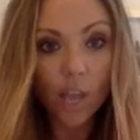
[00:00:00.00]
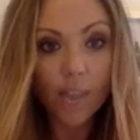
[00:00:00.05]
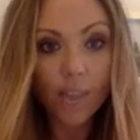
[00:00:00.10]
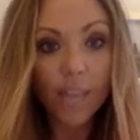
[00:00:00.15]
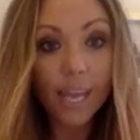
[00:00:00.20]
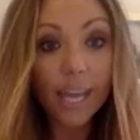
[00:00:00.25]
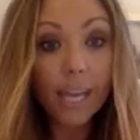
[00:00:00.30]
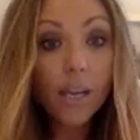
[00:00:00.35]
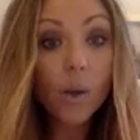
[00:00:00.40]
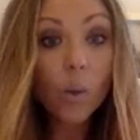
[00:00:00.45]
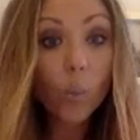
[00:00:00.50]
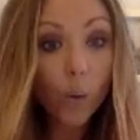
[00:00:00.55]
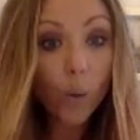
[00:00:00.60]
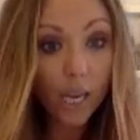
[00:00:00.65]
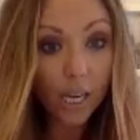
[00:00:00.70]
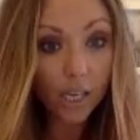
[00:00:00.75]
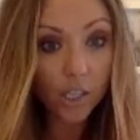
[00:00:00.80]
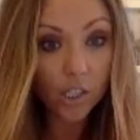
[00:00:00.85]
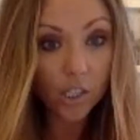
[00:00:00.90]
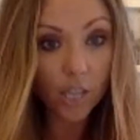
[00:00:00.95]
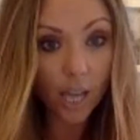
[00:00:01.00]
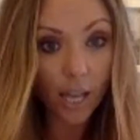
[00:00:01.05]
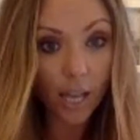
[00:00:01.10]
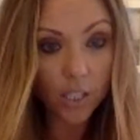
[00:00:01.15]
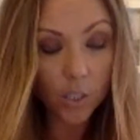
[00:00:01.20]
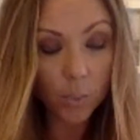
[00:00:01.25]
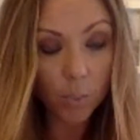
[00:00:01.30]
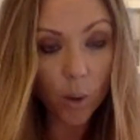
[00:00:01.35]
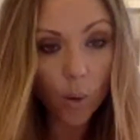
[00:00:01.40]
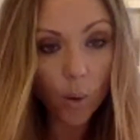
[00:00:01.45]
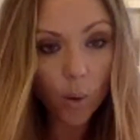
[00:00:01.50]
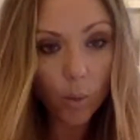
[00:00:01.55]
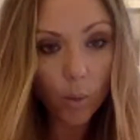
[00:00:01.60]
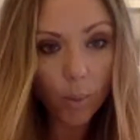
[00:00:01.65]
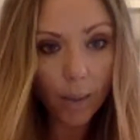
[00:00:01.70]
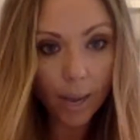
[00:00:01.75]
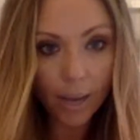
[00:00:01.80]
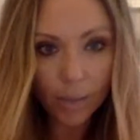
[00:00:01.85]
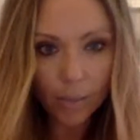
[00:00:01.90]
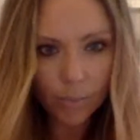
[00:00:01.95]
The inner witch that I spoke
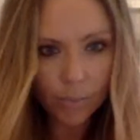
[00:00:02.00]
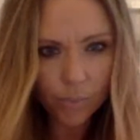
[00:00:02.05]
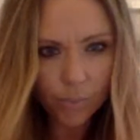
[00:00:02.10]
about,